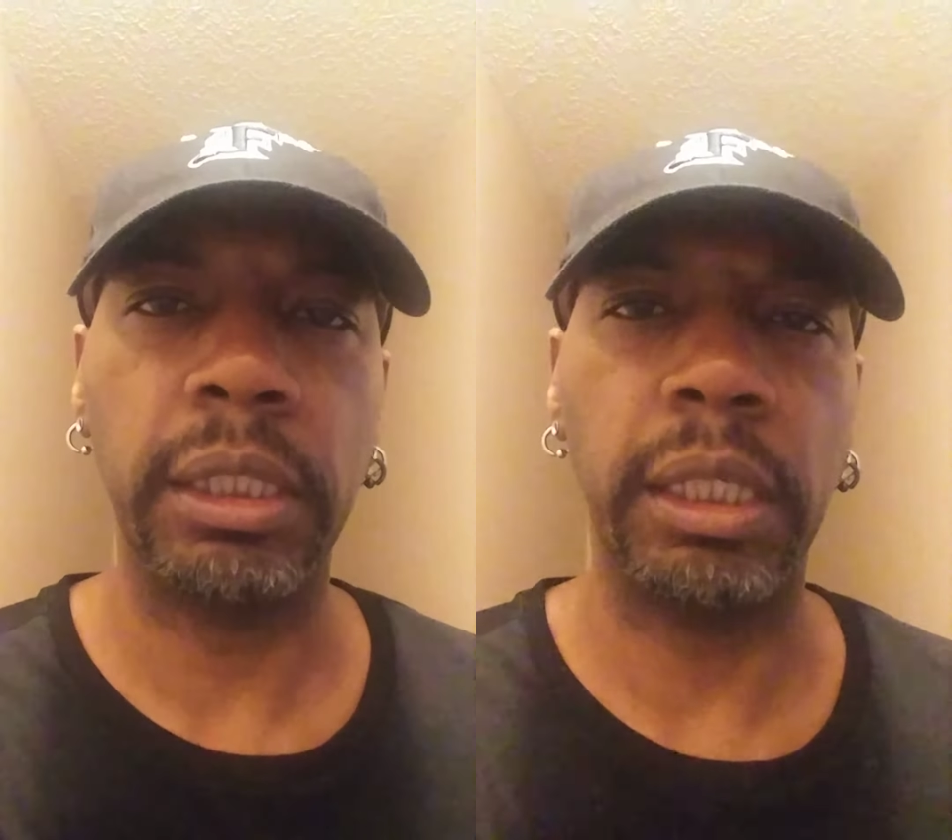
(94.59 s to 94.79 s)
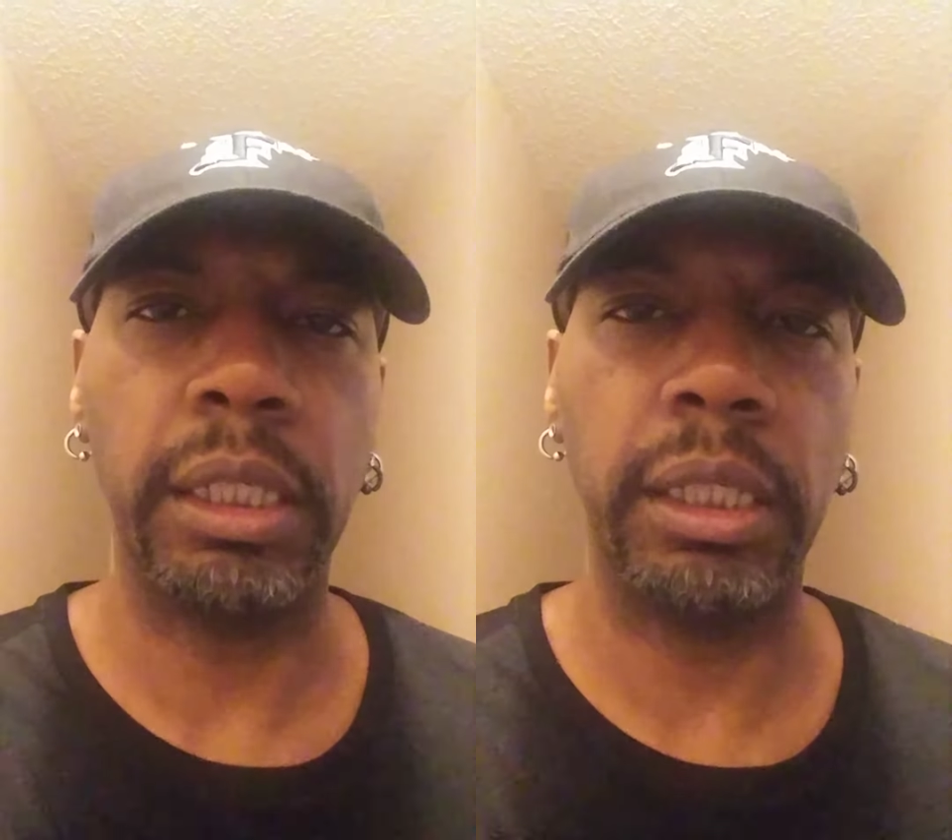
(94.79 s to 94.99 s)

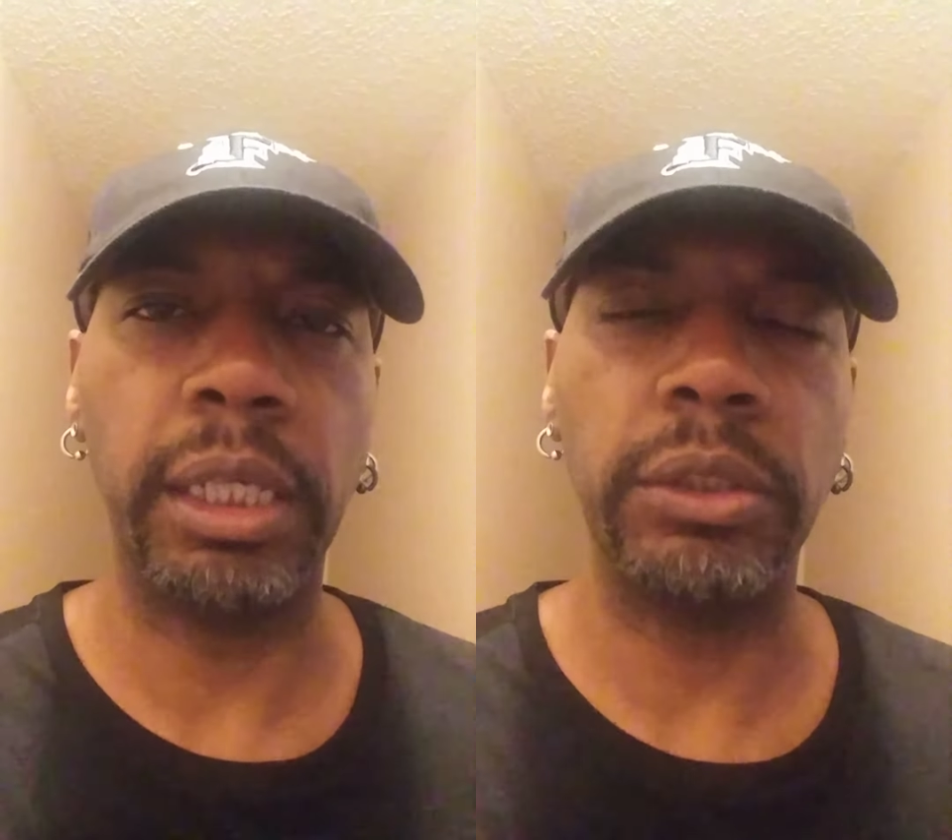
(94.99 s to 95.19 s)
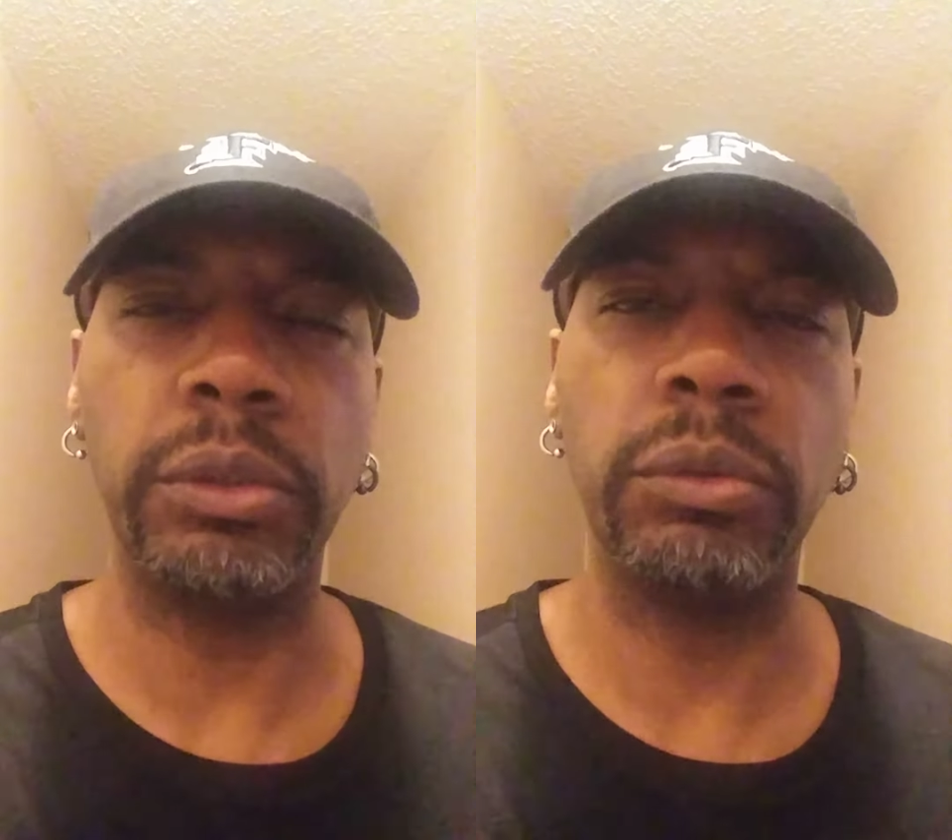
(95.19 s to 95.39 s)

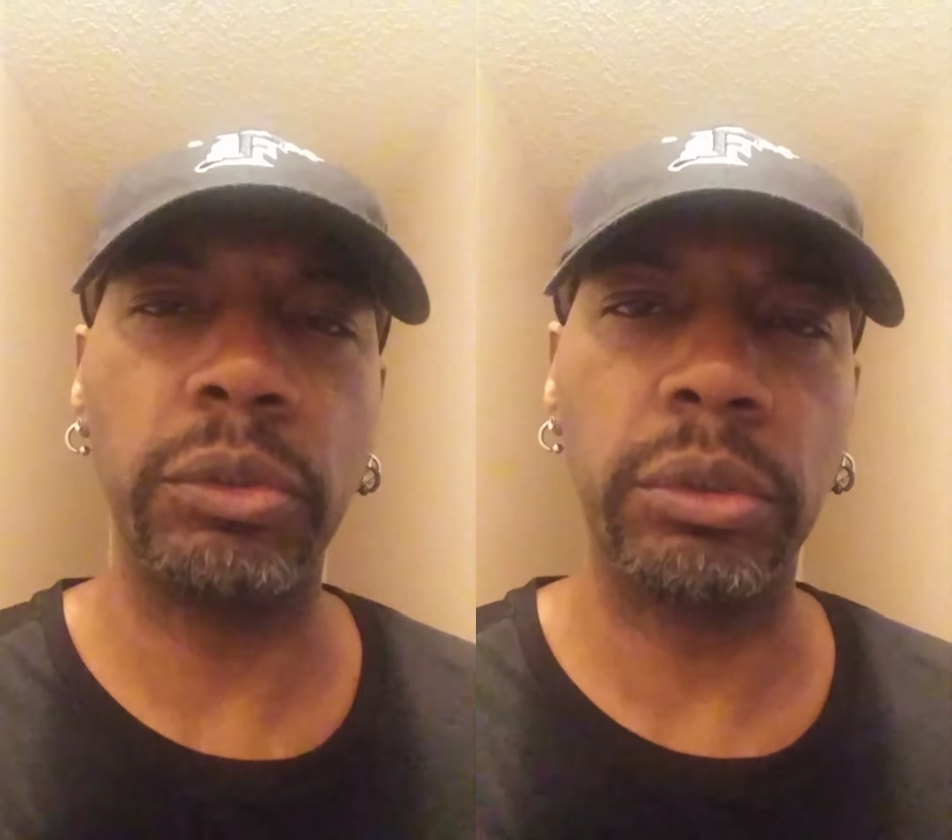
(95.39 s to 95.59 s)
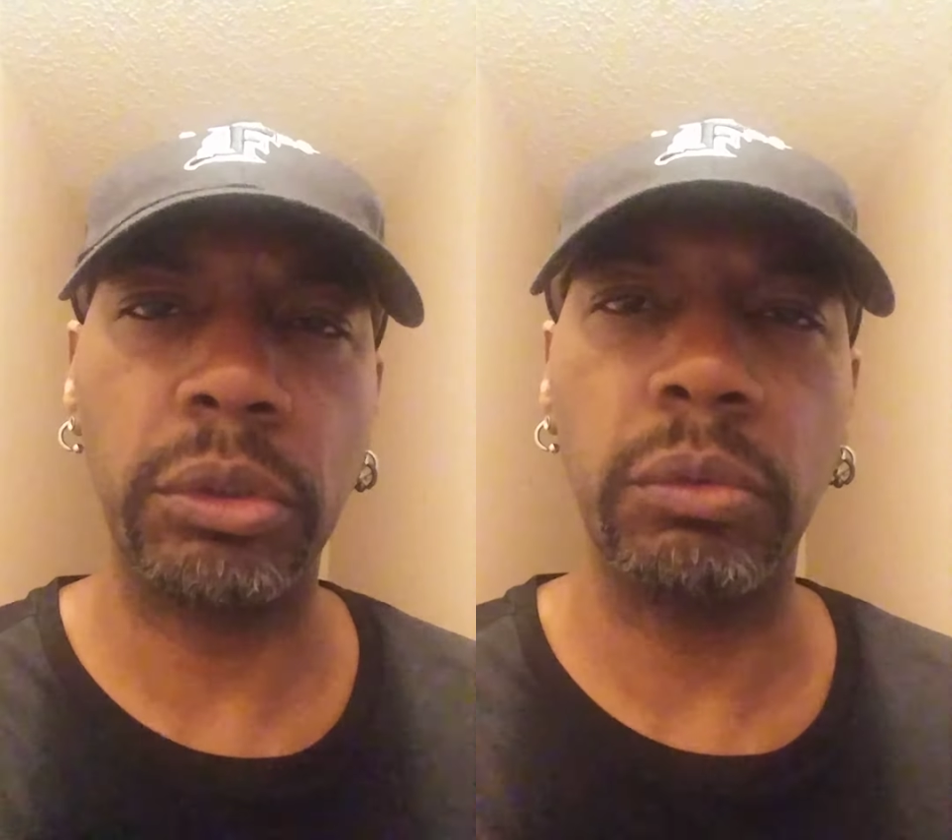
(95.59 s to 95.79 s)
I
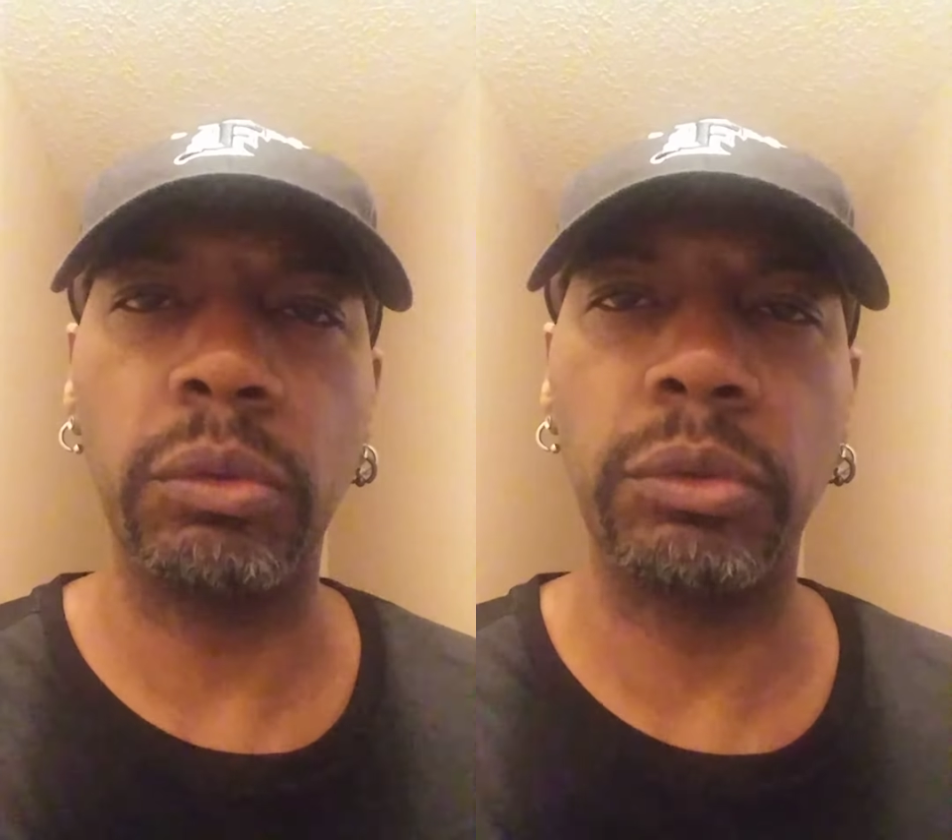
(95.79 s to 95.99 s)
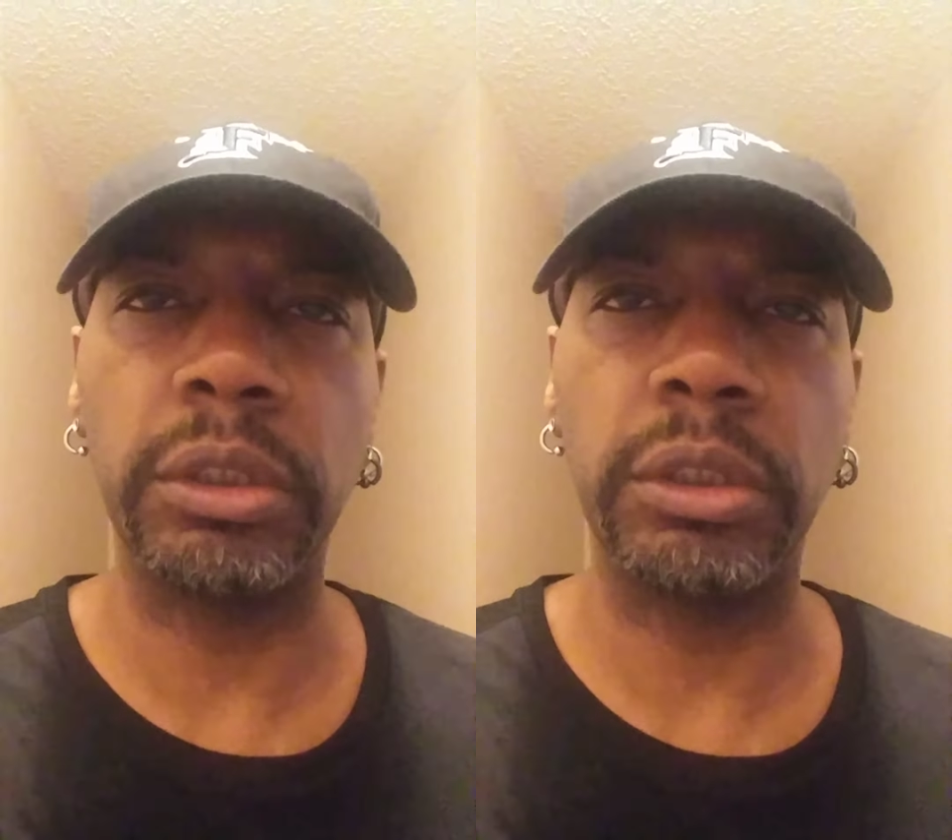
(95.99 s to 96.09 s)
use the tools